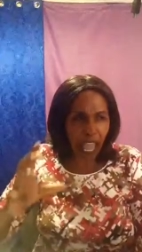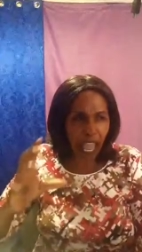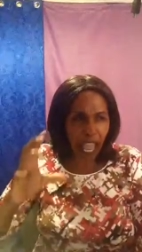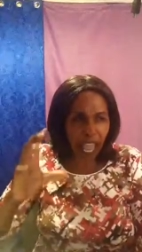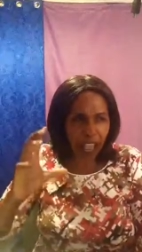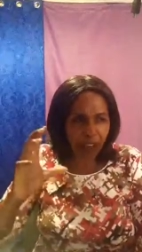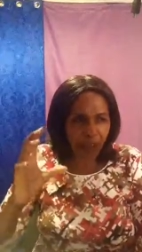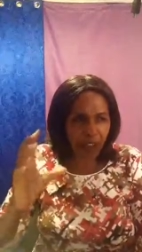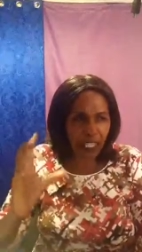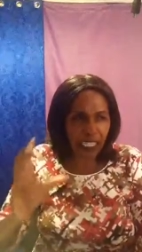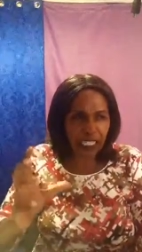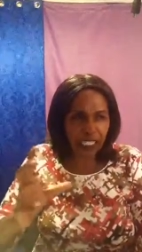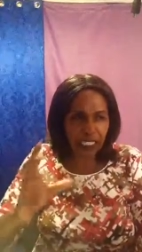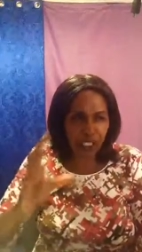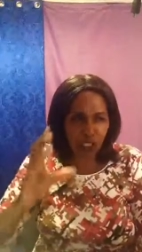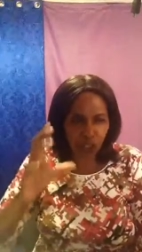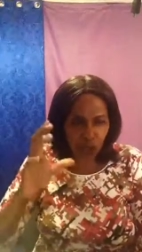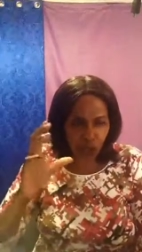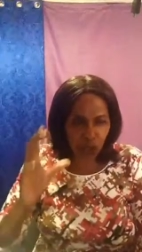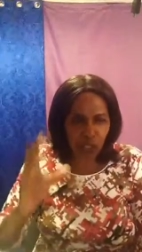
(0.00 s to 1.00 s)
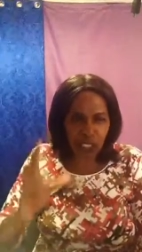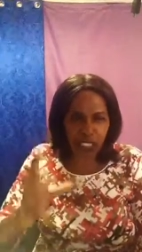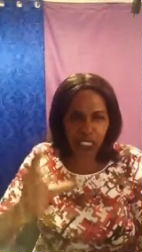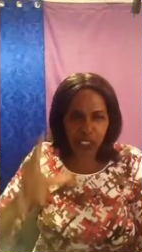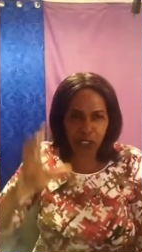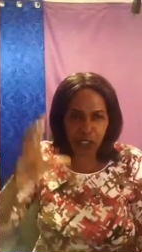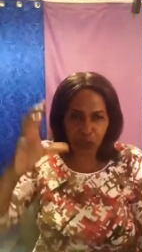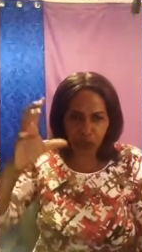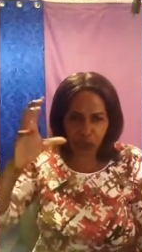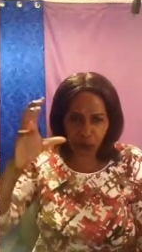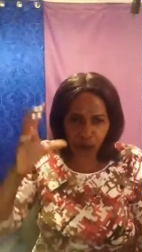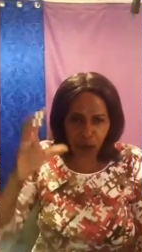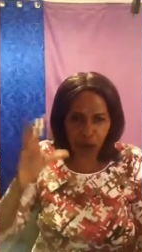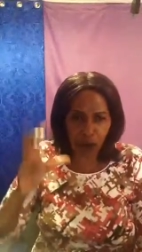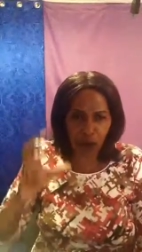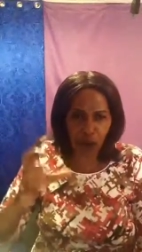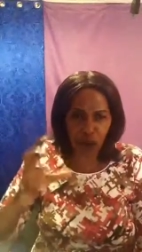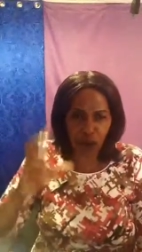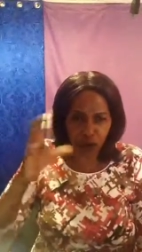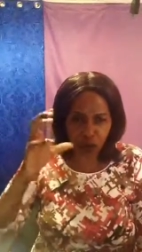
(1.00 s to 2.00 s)
heavenly resources
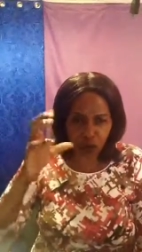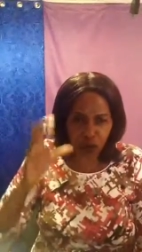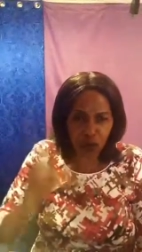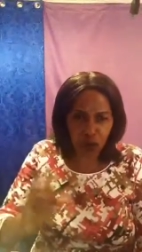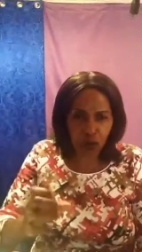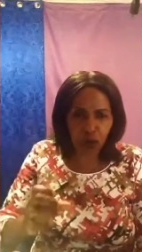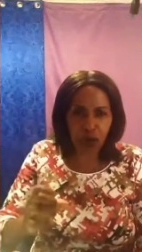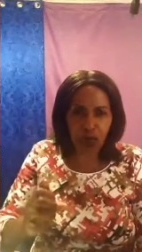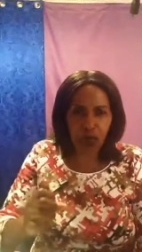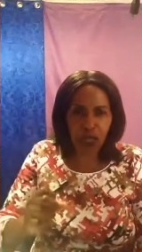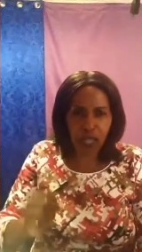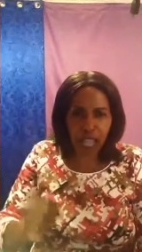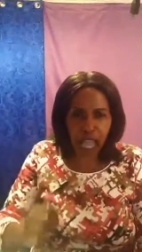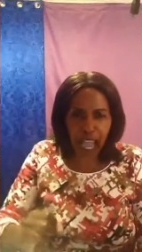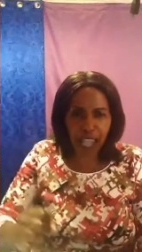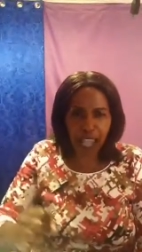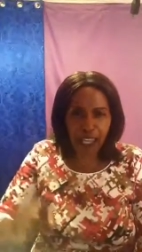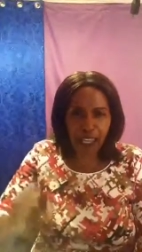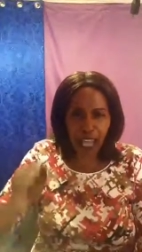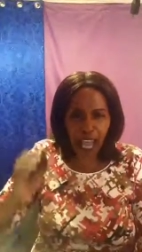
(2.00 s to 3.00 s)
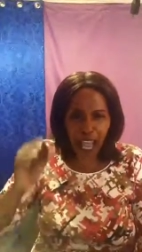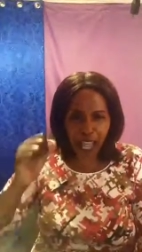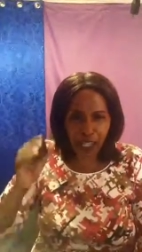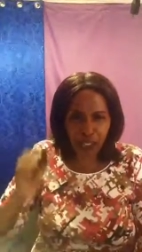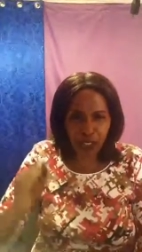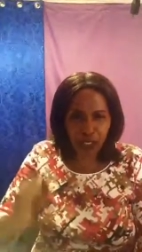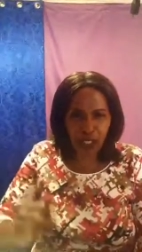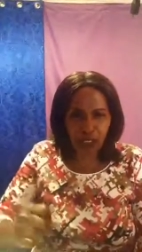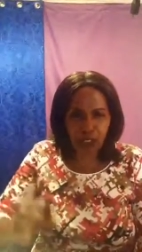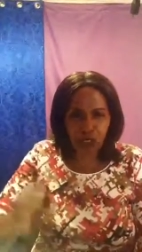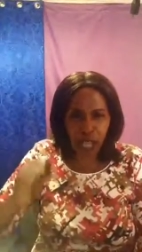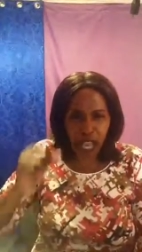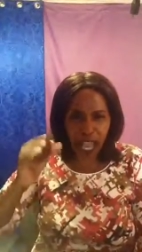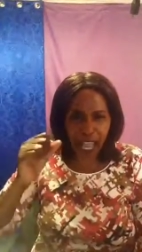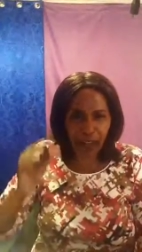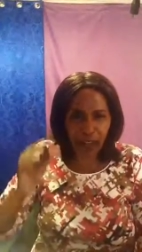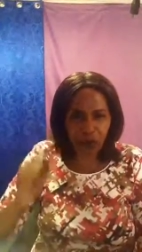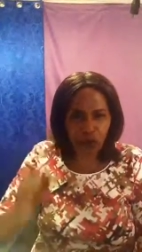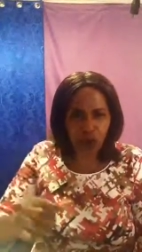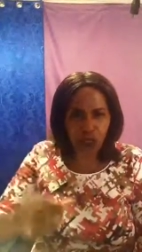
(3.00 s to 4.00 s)
from you. I, I,
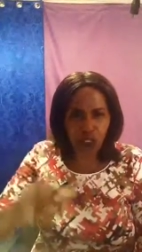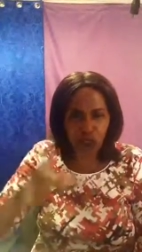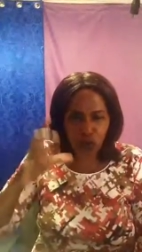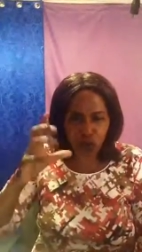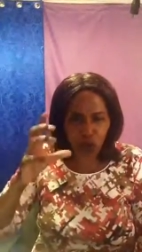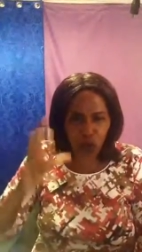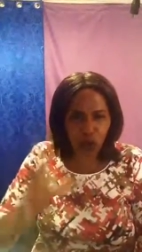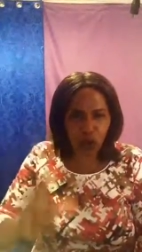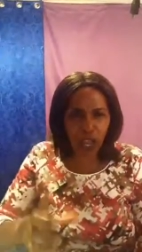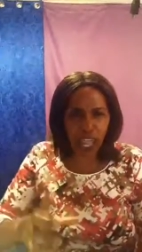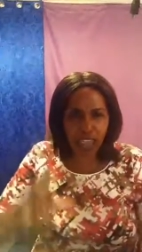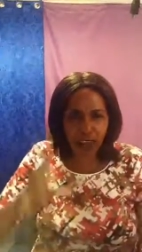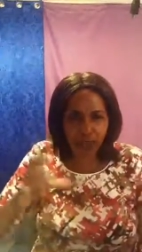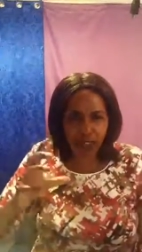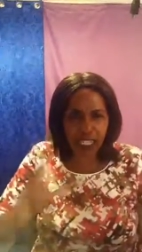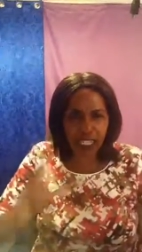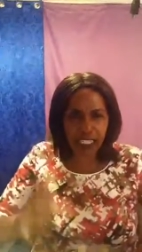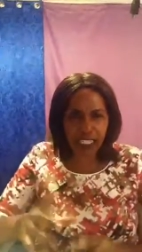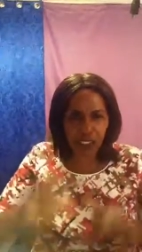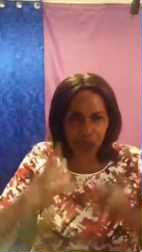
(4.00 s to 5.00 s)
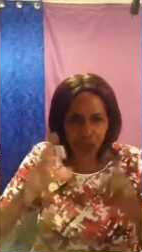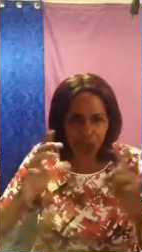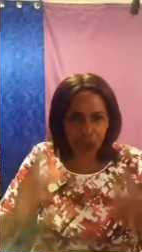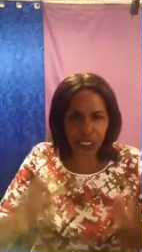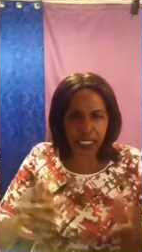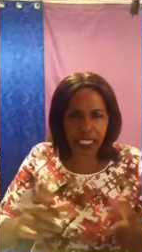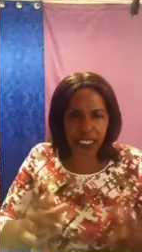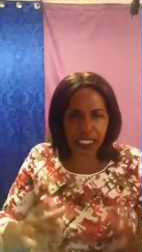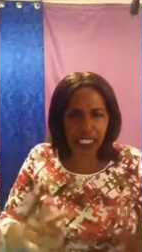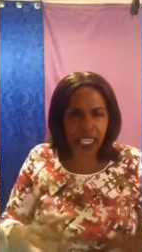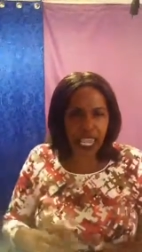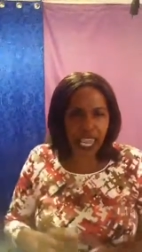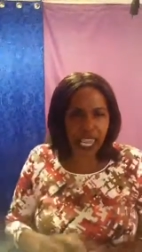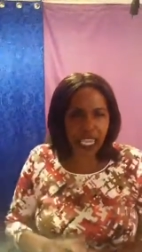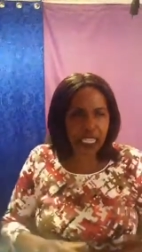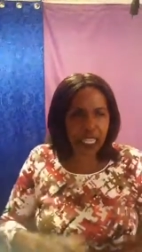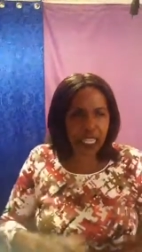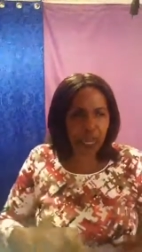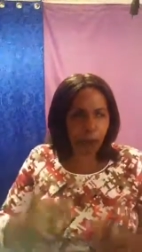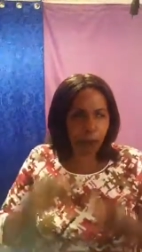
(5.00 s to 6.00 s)
I withdraw heavenly resources
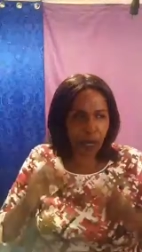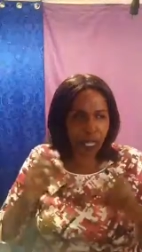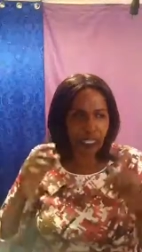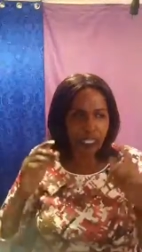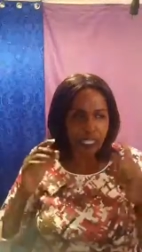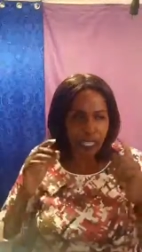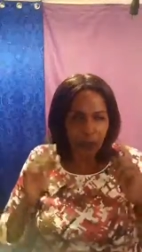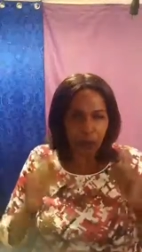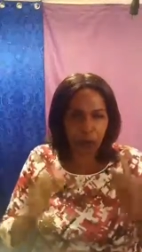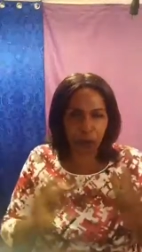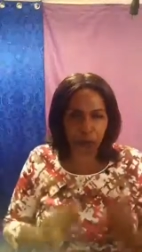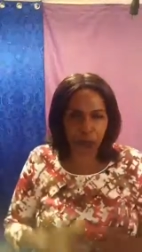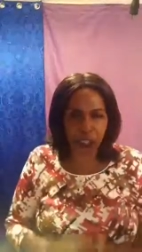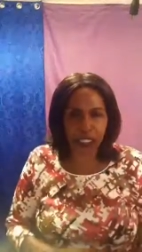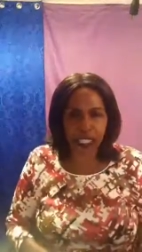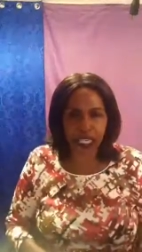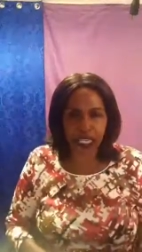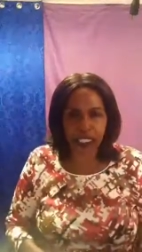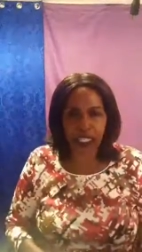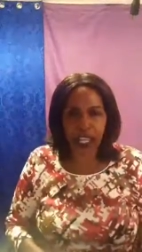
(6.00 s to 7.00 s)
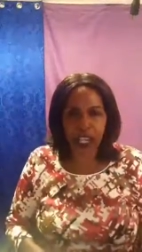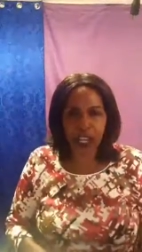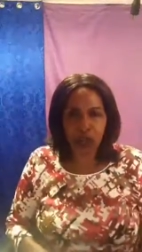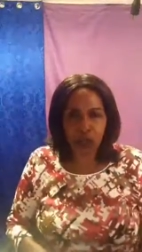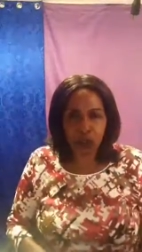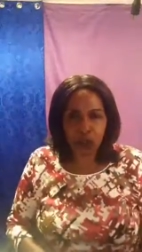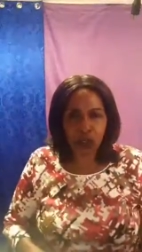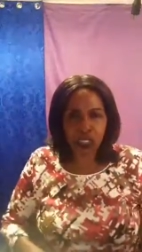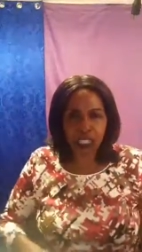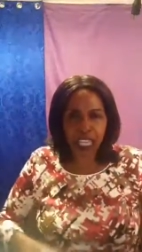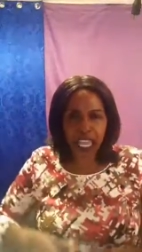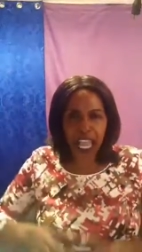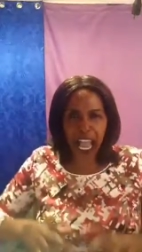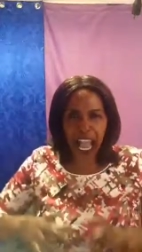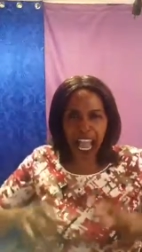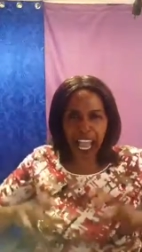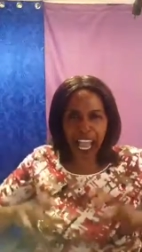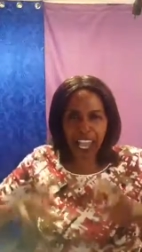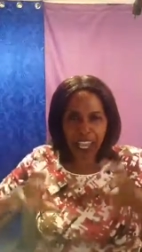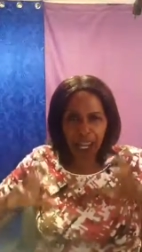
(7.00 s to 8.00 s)
in the mighty name of Jesus. You say,
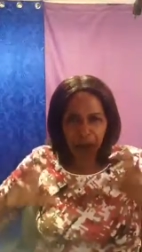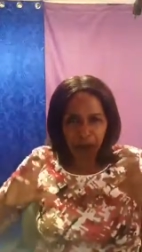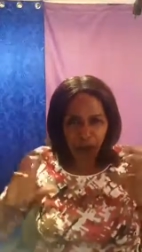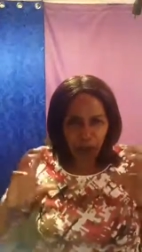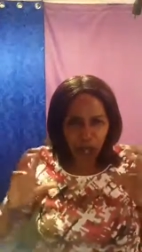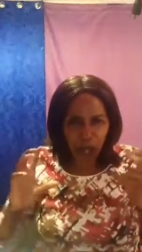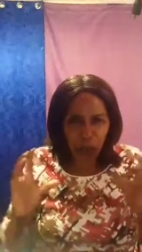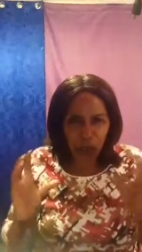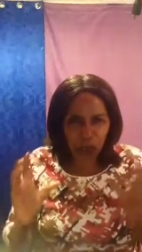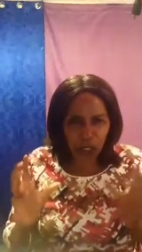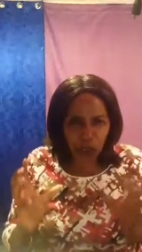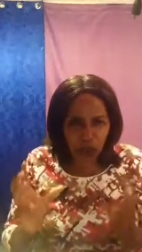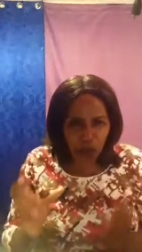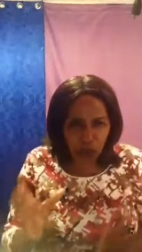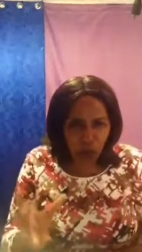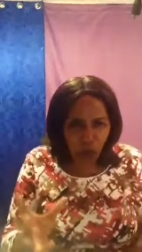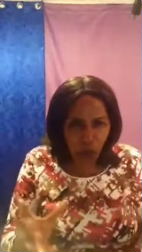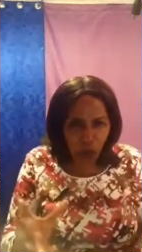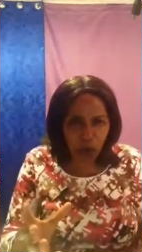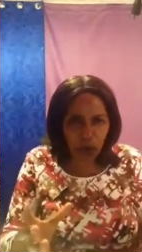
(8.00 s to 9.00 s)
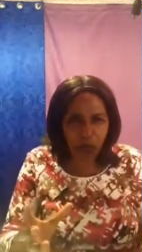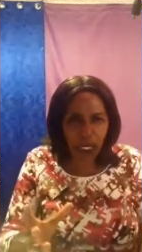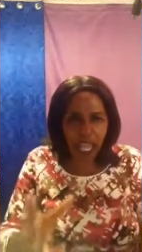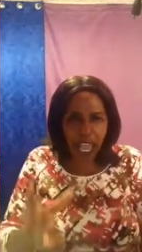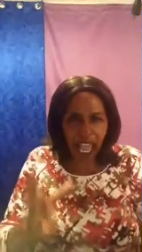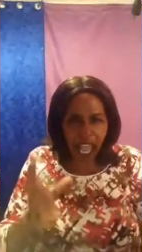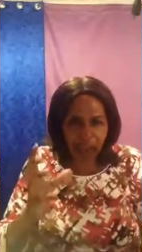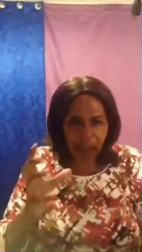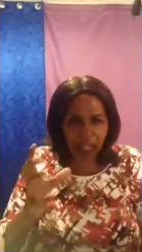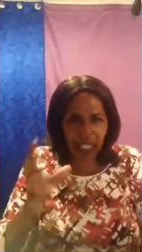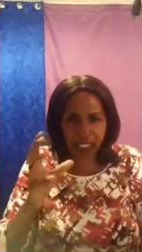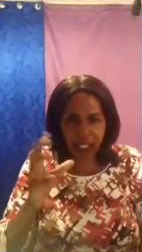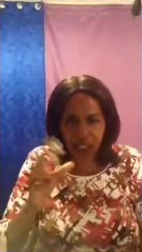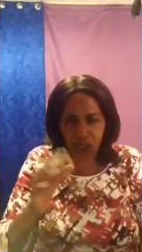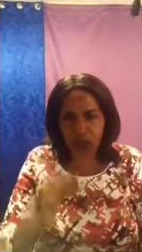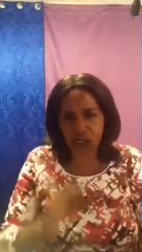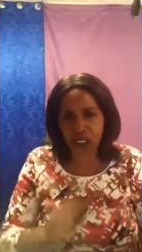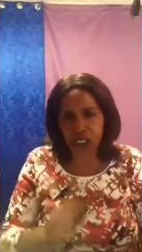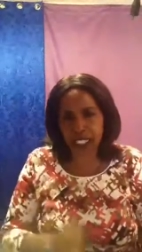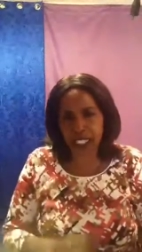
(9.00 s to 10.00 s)
I am withdrawn heavenly
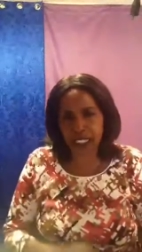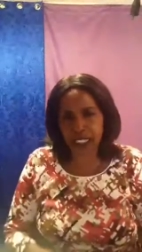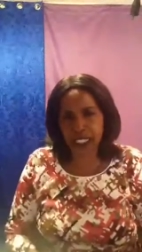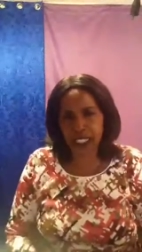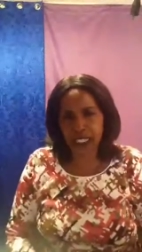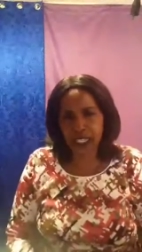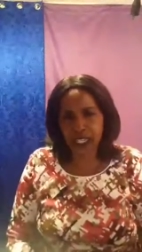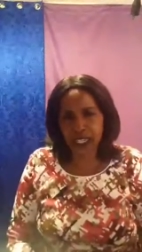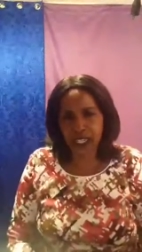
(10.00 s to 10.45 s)
resources.